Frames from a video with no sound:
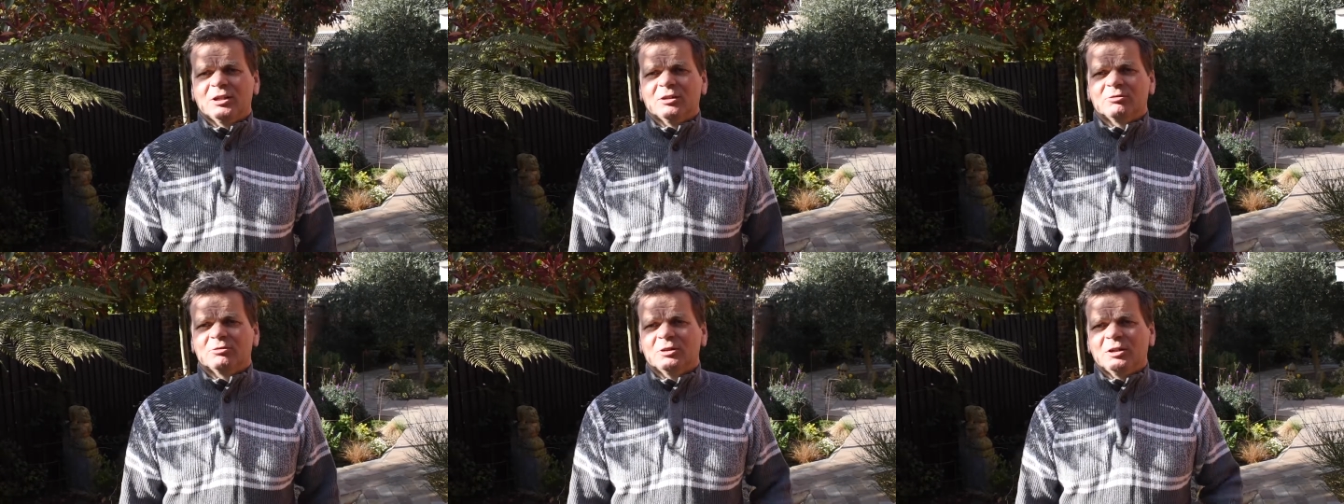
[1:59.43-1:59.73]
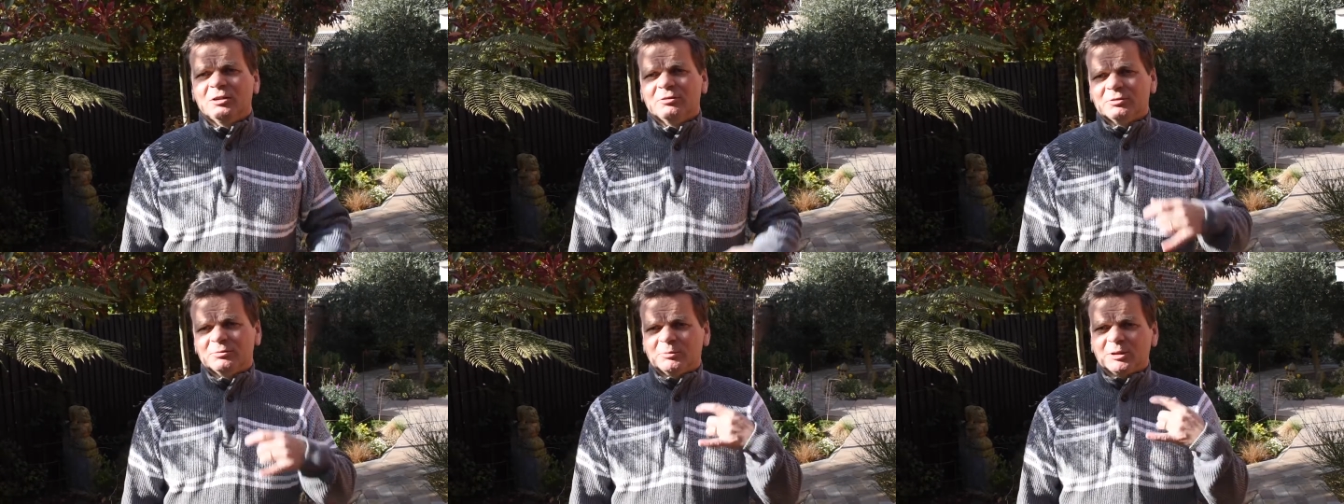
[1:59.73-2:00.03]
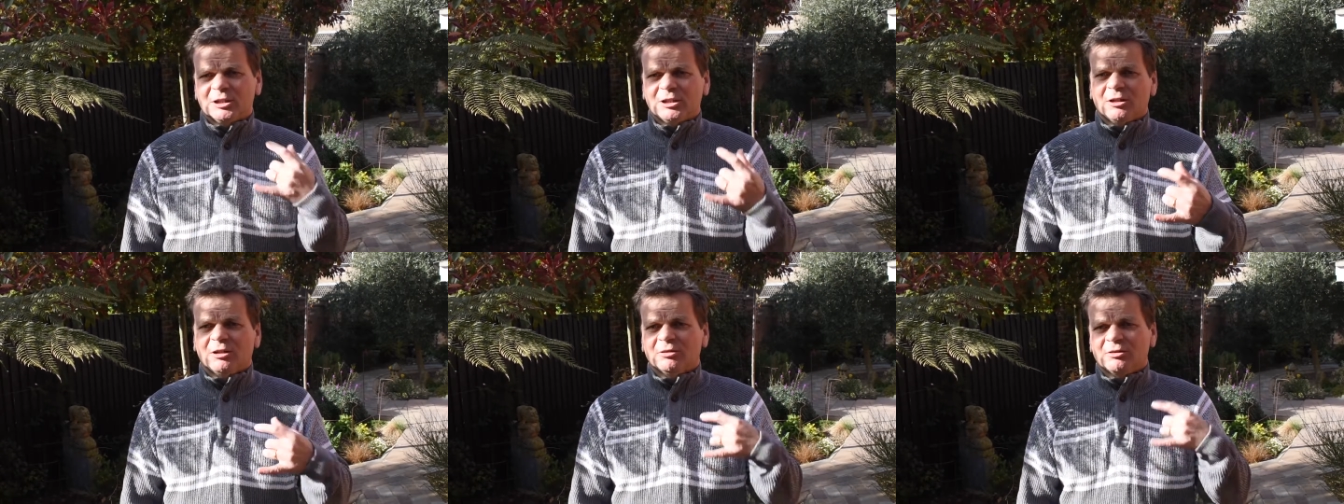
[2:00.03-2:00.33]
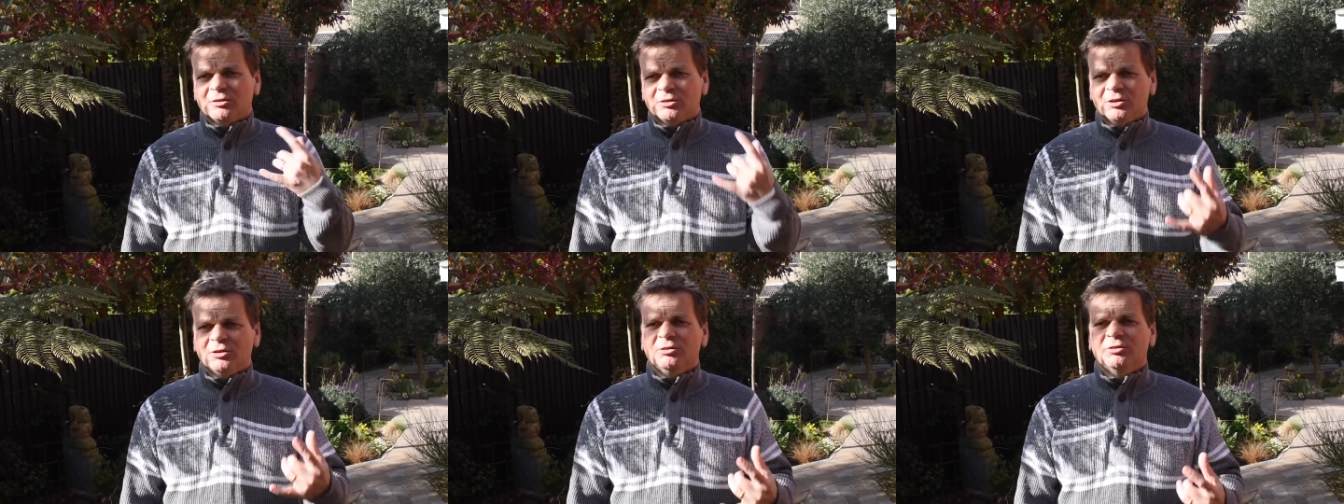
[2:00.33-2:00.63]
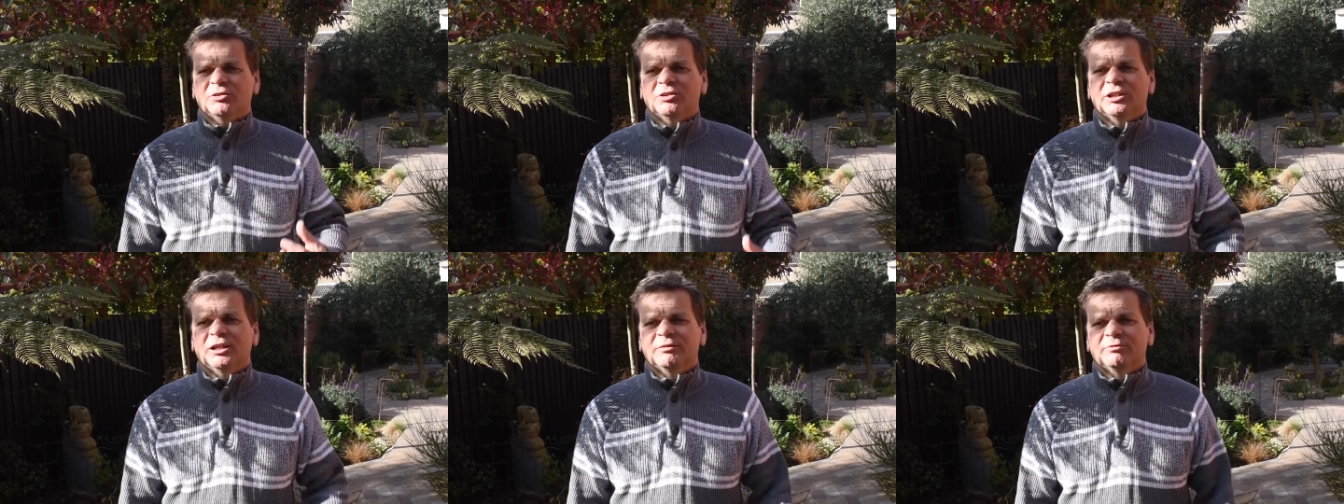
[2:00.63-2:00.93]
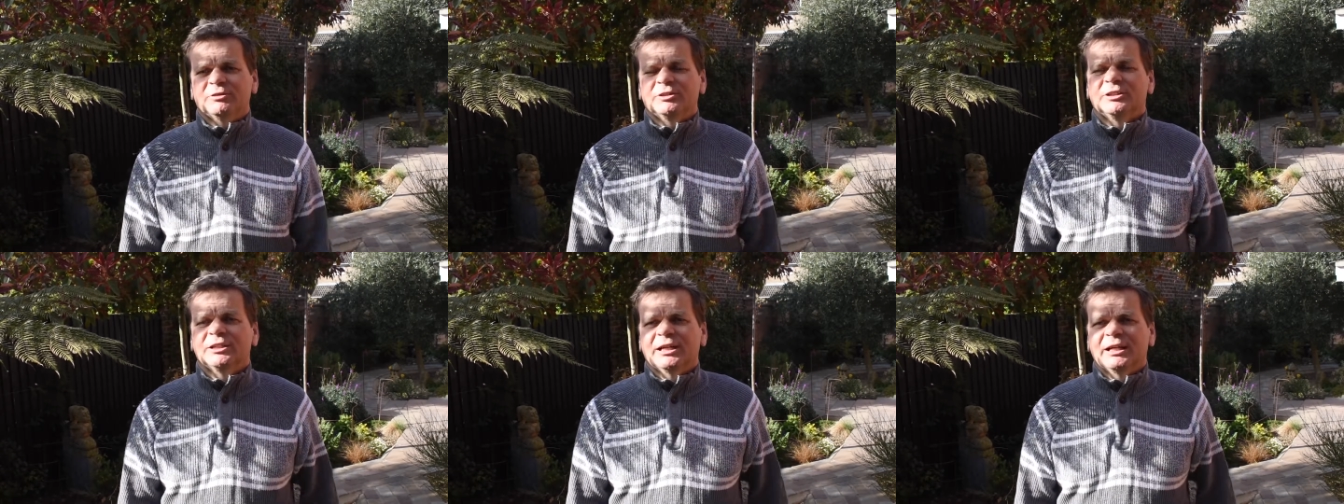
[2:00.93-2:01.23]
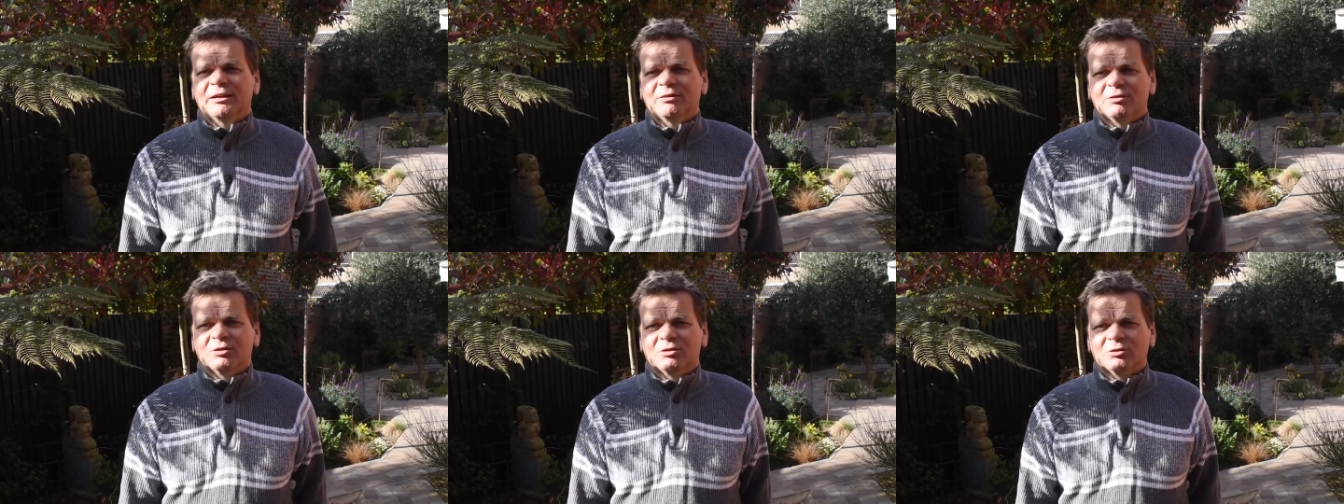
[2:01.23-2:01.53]
rather than the garden you see every
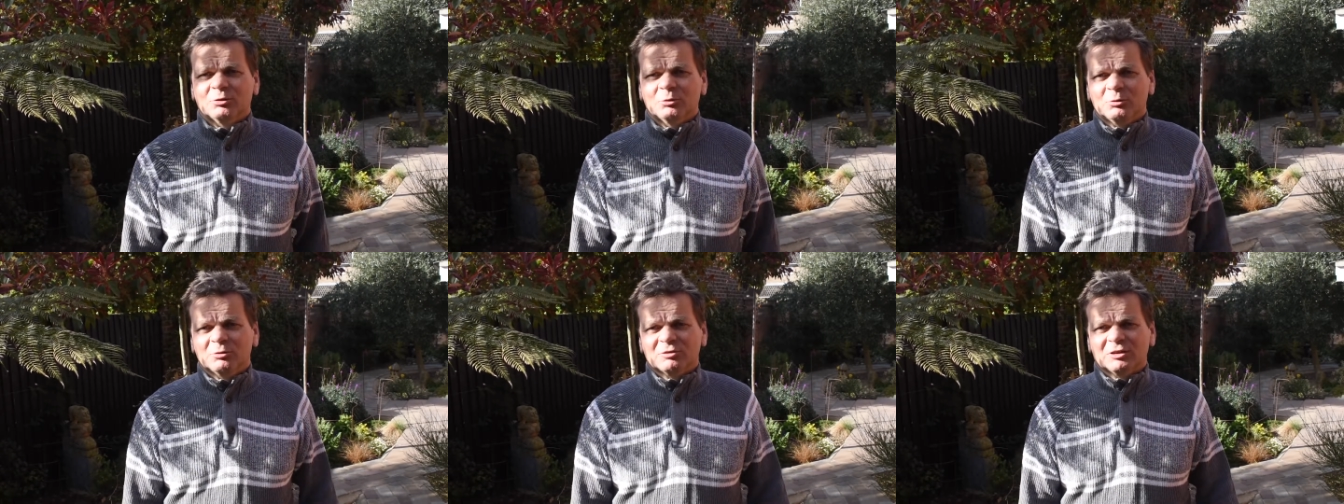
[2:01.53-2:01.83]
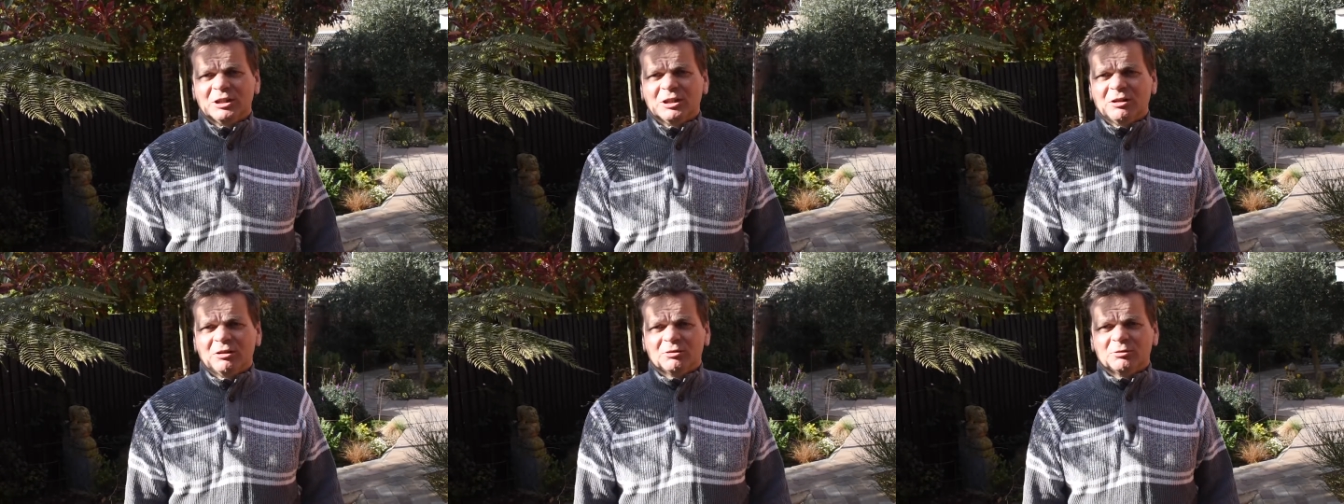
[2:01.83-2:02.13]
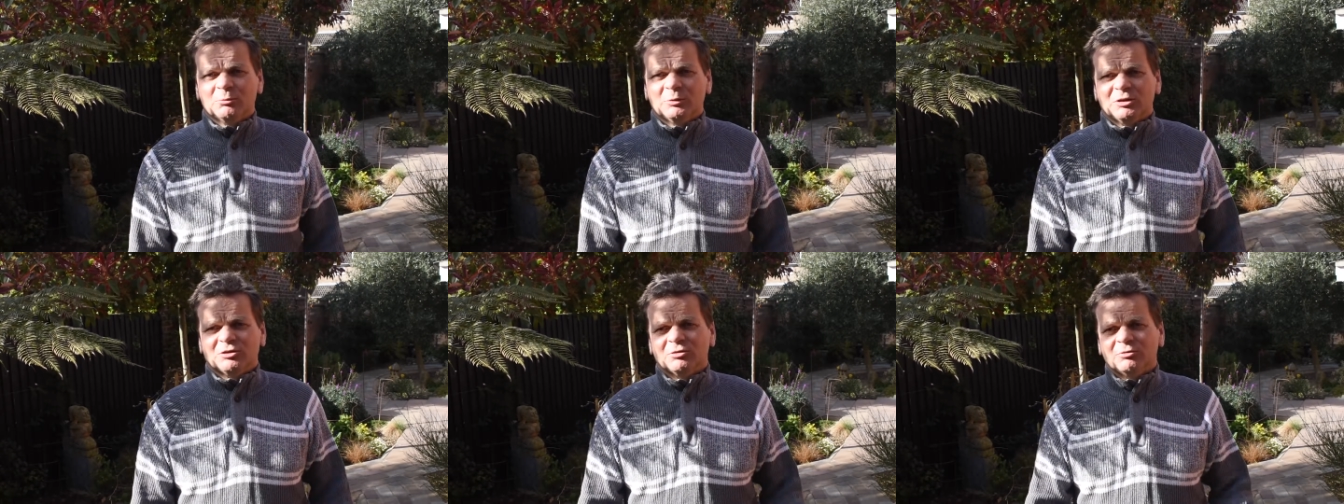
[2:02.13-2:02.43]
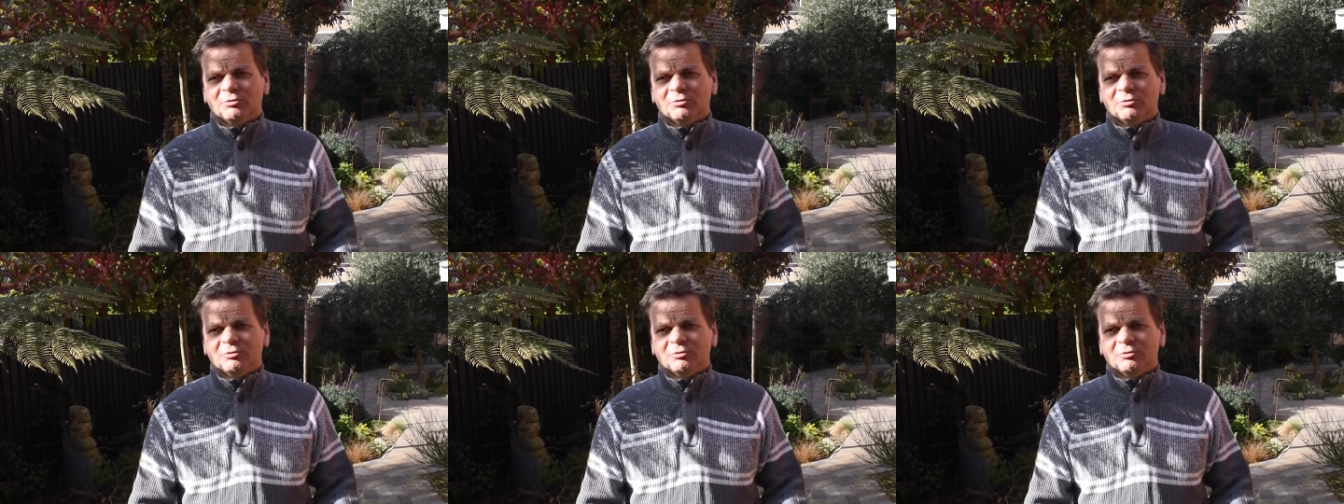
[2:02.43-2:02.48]
day. It's a sort of garden which